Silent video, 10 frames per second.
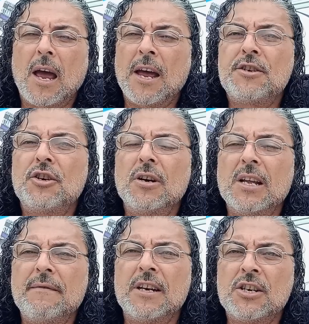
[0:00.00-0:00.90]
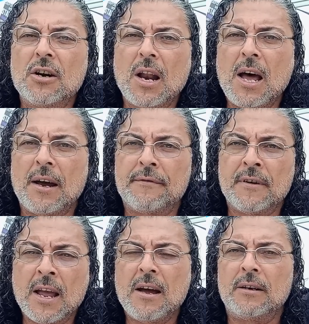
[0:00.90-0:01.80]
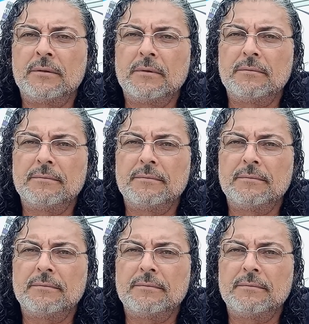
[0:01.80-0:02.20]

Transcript: As you're living your life now,